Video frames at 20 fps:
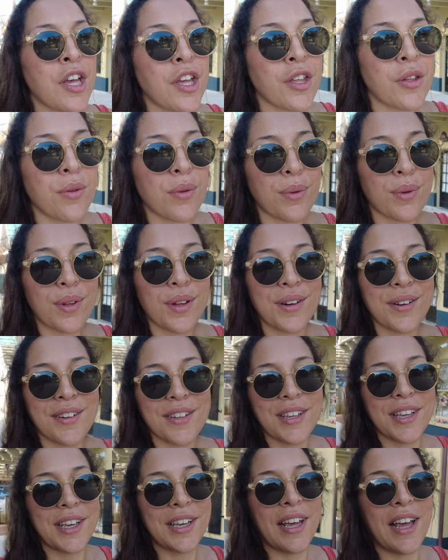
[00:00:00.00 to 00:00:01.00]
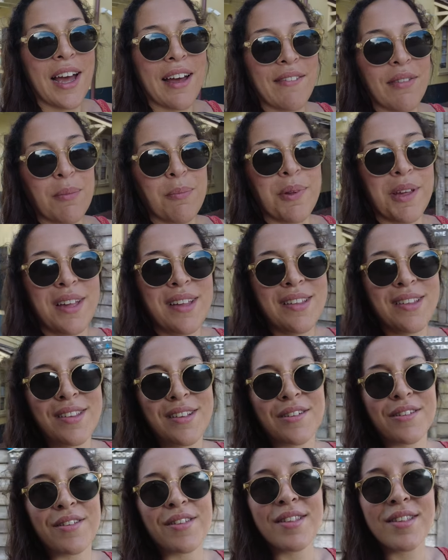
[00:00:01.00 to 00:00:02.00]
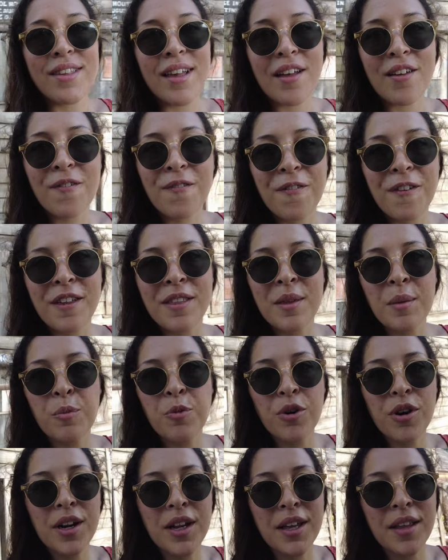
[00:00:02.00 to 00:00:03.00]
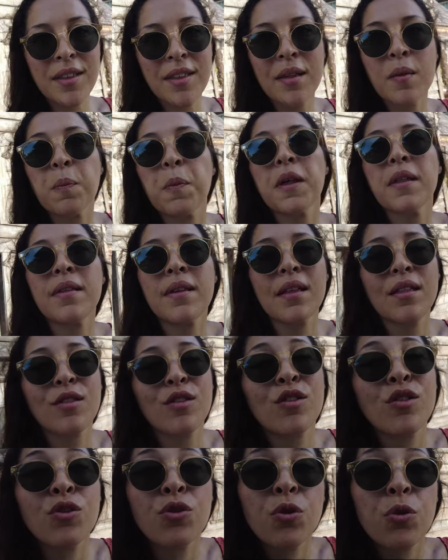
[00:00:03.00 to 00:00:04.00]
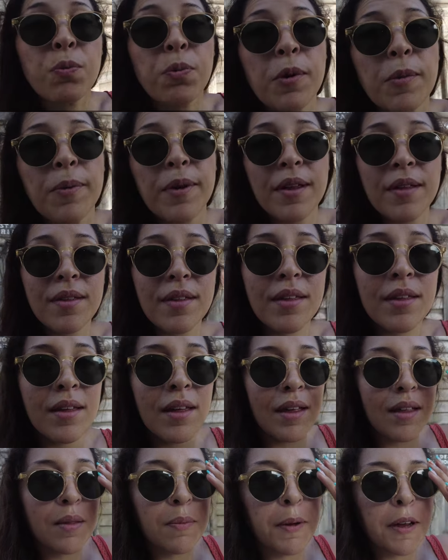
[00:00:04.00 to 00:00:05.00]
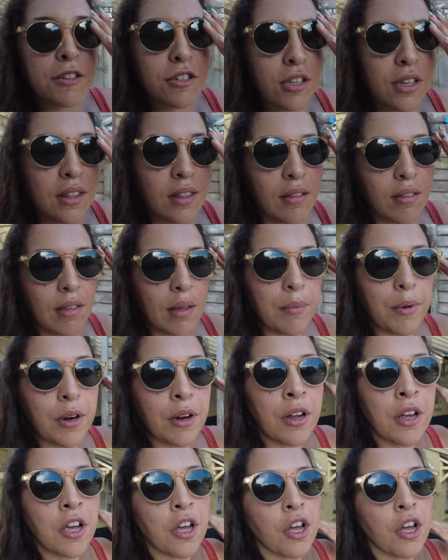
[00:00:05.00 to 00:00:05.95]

you literally have the place yourself in the morning because this place gets super busy, especially in the summer